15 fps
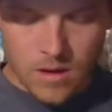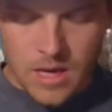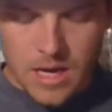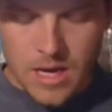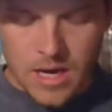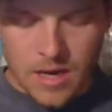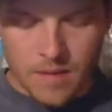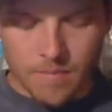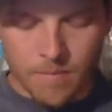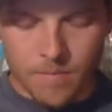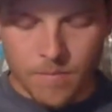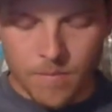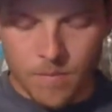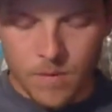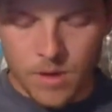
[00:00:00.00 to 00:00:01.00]
um,
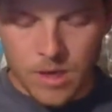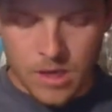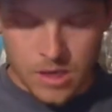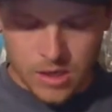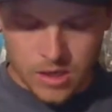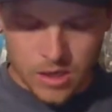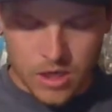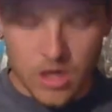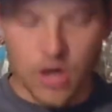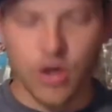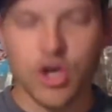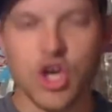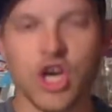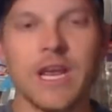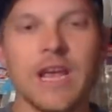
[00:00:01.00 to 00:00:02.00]
you know,
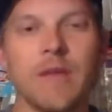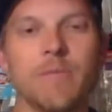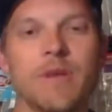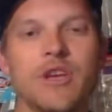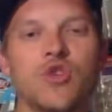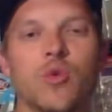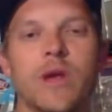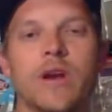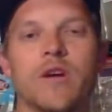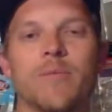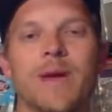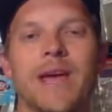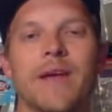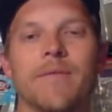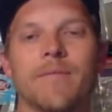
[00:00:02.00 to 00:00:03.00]
good in betweener
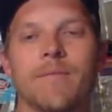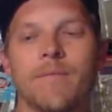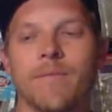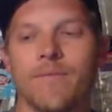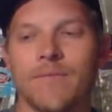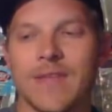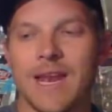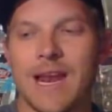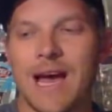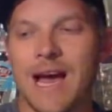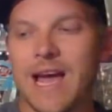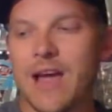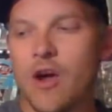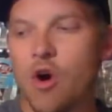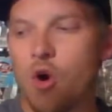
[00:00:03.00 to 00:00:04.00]
bait that
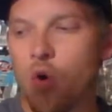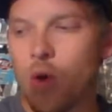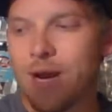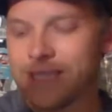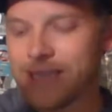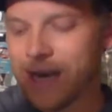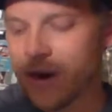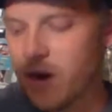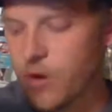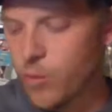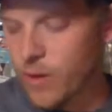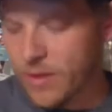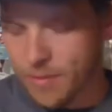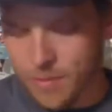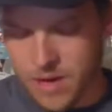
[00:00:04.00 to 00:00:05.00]
I always carry
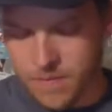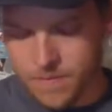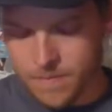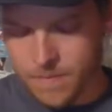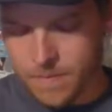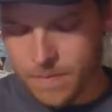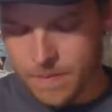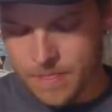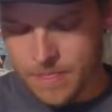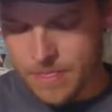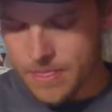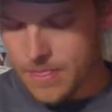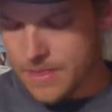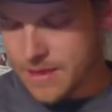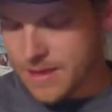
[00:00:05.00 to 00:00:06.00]
with me.
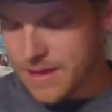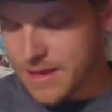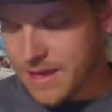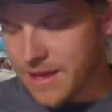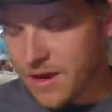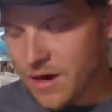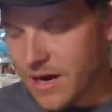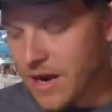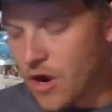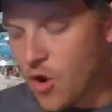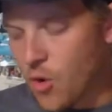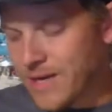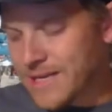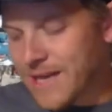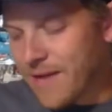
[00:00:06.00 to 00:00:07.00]
You know, I
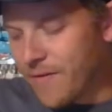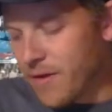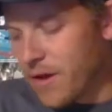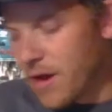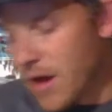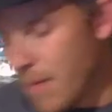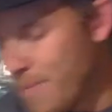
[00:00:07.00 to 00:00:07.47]
always have a, a